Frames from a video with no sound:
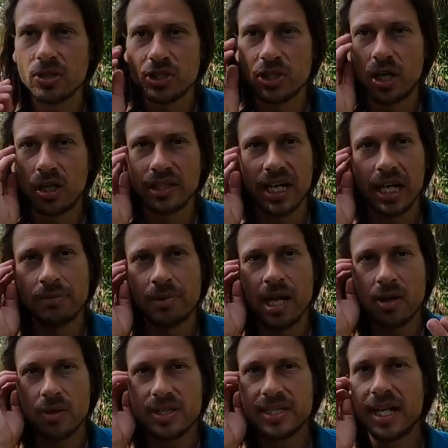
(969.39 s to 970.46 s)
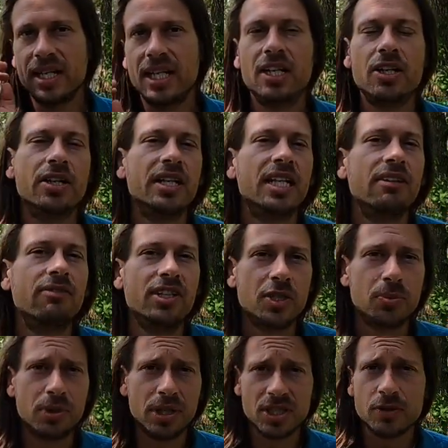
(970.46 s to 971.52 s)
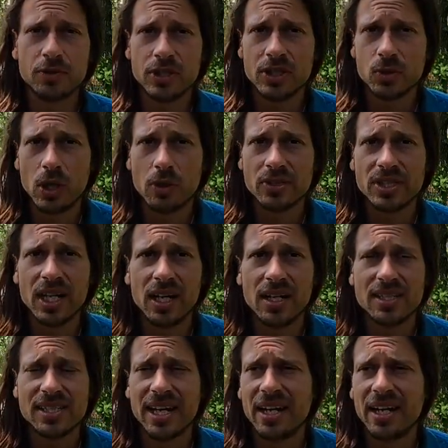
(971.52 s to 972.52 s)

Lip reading: chart that I'm not always that eager to give these predictions for the 12 signs.